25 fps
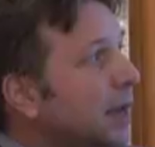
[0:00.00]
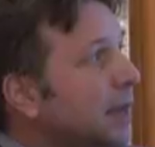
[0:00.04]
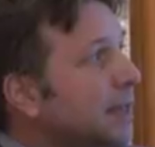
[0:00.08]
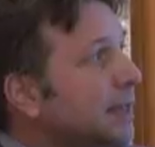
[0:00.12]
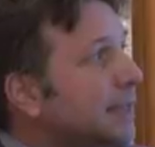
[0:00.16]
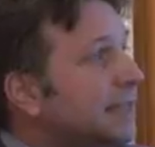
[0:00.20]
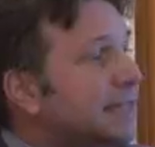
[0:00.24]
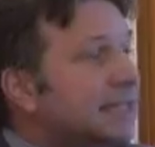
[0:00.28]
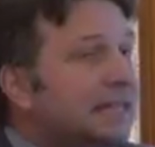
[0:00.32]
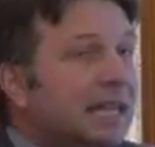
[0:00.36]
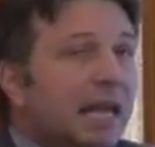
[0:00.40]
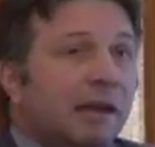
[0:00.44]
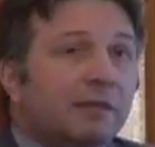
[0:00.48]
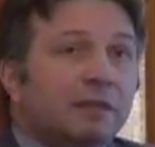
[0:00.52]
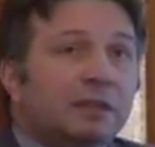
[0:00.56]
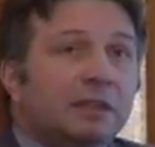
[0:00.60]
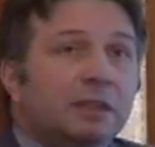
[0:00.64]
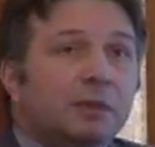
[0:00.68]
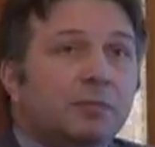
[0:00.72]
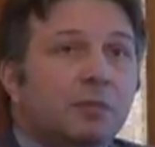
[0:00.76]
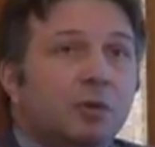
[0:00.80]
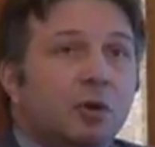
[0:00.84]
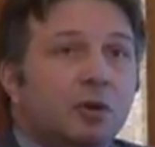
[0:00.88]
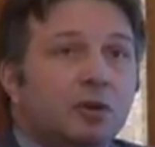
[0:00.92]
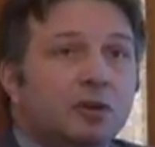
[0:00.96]

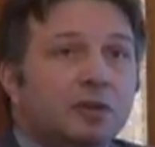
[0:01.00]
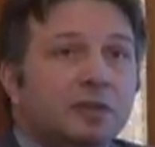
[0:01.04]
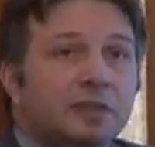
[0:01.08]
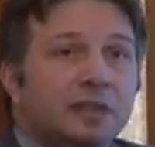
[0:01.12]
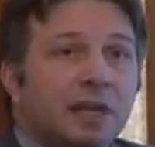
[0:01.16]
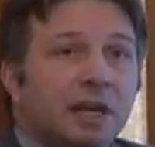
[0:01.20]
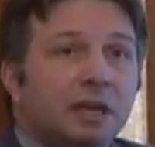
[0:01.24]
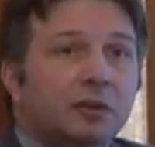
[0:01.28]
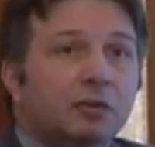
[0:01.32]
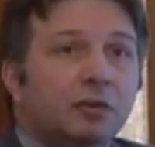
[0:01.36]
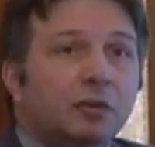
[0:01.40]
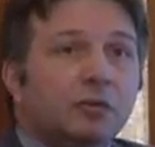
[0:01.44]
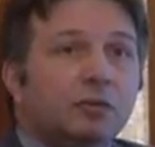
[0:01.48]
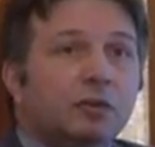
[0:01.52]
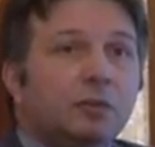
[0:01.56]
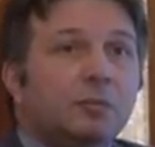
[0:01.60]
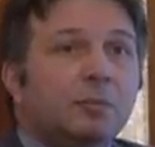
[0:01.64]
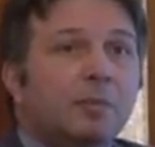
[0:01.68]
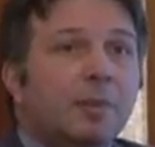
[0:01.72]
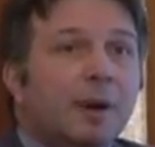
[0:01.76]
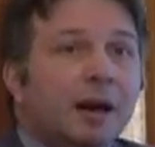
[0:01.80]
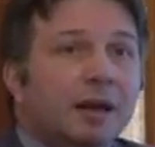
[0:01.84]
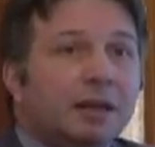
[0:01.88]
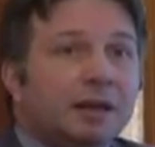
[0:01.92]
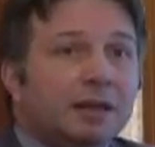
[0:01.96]
70% of the
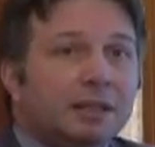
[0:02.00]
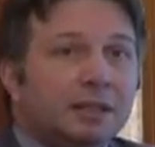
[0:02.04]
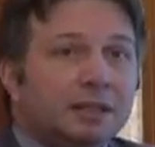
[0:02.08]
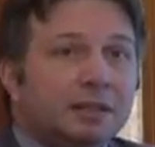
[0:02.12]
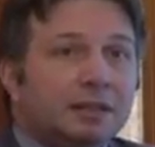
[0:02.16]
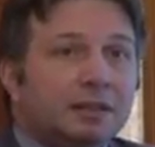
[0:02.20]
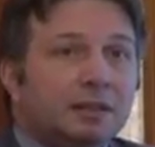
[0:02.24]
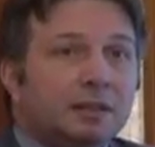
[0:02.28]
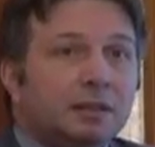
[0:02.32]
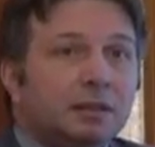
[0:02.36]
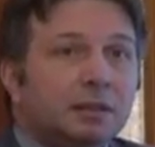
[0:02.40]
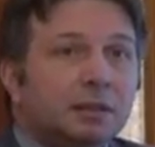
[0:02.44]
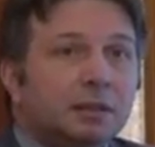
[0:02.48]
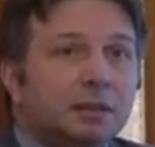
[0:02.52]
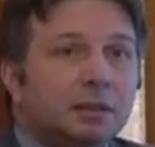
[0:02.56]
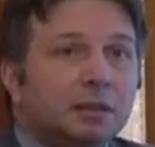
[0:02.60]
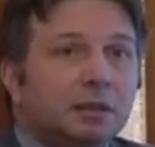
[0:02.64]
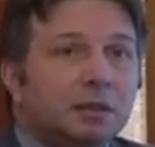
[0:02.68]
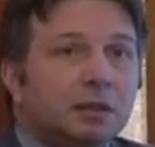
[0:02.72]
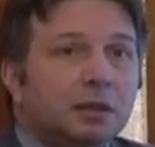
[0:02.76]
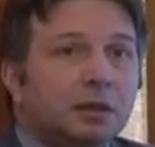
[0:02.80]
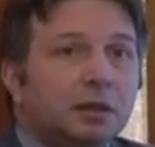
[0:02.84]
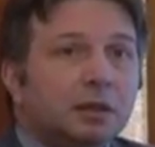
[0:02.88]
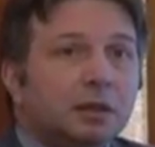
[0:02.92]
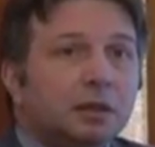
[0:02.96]
market
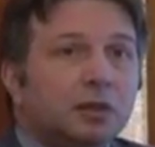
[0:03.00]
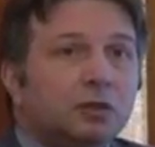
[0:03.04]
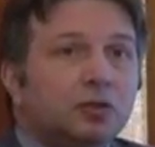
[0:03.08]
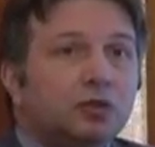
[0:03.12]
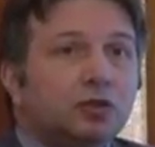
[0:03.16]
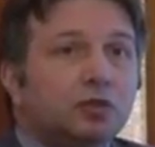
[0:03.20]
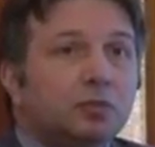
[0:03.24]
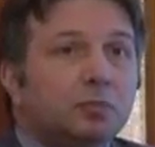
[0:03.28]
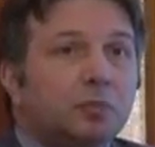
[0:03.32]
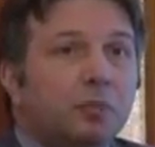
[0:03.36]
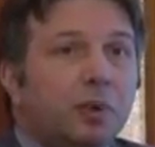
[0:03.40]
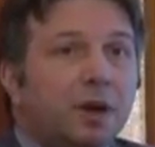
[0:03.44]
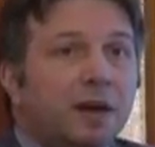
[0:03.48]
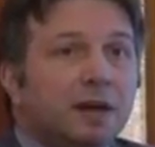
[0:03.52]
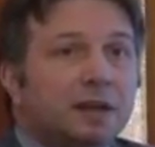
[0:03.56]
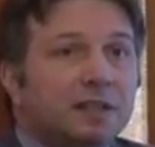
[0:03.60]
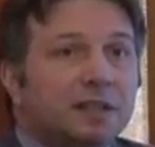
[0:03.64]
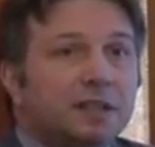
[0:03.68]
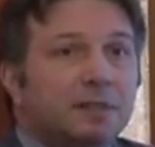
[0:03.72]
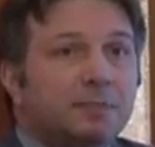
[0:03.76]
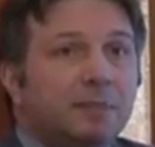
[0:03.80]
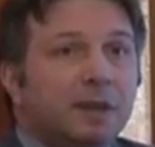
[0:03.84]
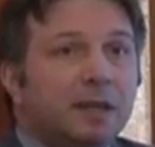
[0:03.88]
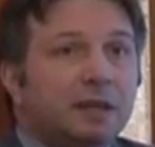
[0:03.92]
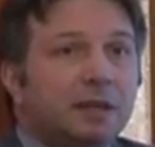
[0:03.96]
should
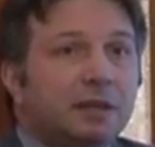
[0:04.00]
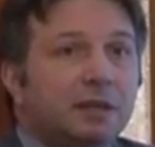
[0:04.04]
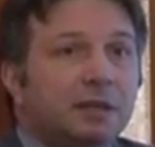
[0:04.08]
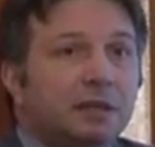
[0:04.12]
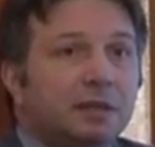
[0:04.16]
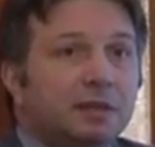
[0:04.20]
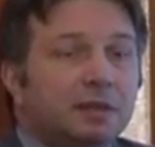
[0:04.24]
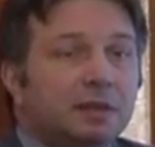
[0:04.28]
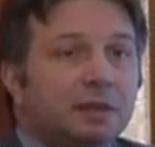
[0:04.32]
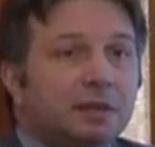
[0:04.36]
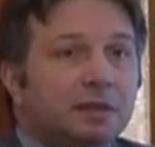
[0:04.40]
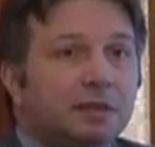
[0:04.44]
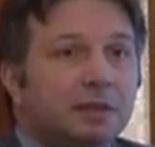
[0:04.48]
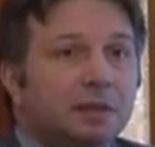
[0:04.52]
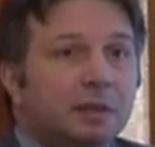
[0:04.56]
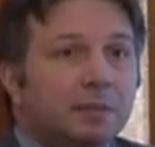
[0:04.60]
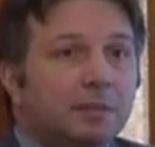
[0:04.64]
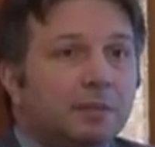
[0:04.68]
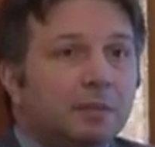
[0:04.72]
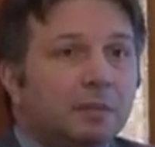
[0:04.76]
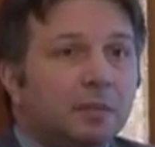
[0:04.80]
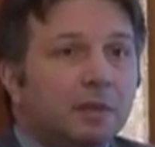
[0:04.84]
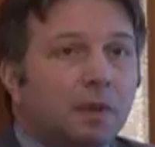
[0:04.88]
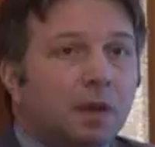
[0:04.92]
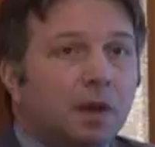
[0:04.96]
participate in the system.
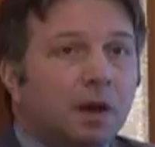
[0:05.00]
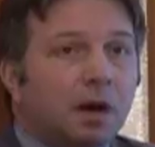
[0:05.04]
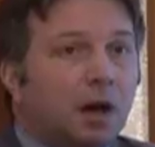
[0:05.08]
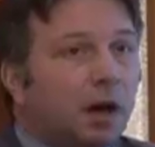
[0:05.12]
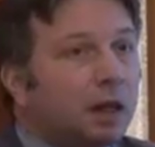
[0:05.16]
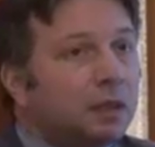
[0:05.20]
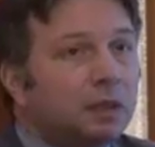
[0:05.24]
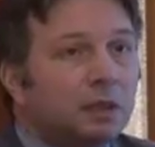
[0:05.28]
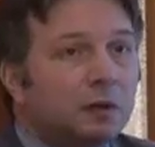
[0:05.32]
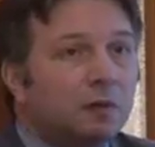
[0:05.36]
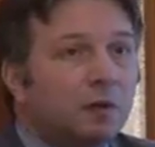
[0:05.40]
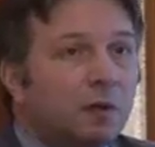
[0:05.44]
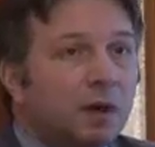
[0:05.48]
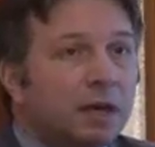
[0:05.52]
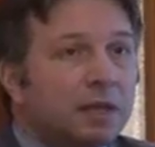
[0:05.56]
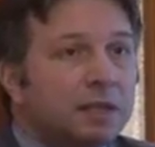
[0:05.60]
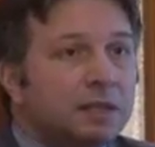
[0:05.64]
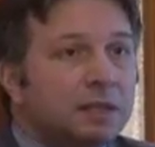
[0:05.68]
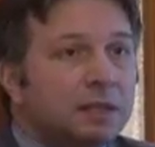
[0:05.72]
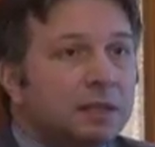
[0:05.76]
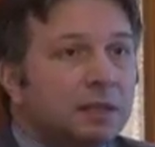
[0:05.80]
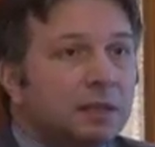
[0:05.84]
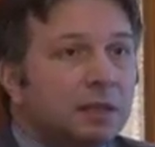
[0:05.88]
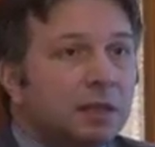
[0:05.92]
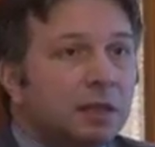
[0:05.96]

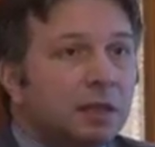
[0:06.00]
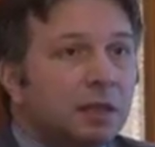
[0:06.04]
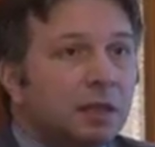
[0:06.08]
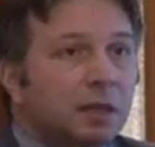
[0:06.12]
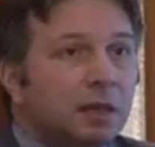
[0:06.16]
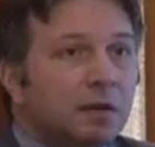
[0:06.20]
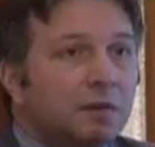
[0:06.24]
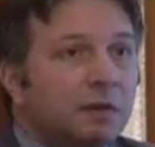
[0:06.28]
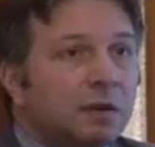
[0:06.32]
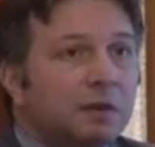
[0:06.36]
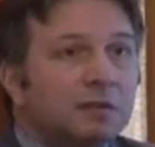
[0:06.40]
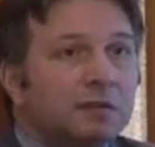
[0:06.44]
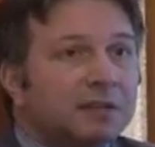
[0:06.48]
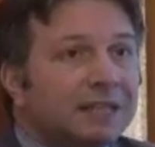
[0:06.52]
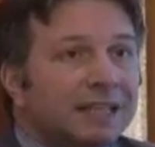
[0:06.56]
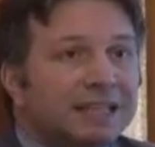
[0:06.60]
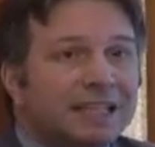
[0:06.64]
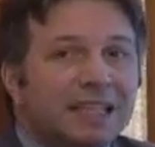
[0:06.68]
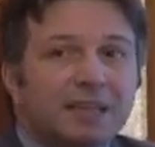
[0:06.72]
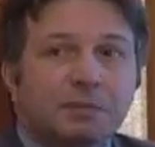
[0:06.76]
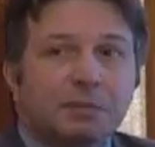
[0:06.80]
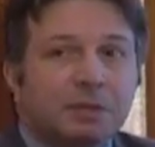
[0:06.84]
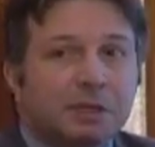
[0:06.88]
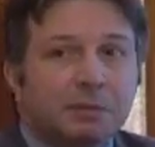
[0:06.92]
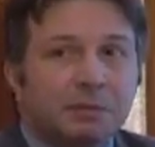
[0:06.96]
Otherwise, we will not
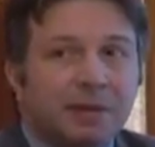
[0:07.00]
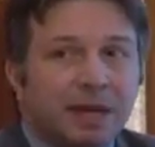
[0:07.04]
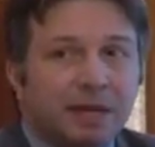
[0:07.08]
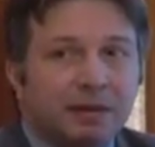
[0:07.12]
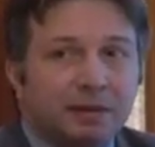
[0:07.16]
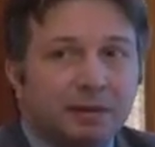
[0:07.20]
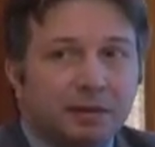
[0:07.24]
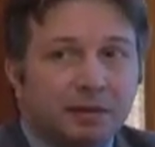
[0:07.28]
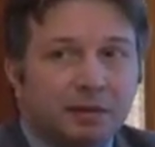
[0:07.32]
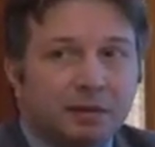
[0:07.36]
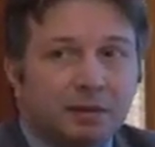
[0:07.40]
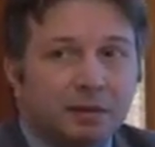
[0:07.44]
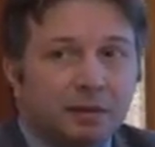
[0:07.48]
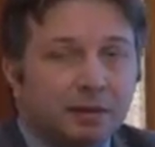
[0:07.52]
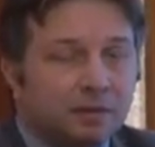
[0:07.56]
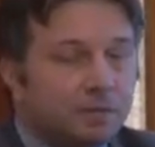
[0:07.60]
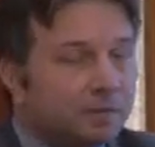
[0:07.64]
implement it.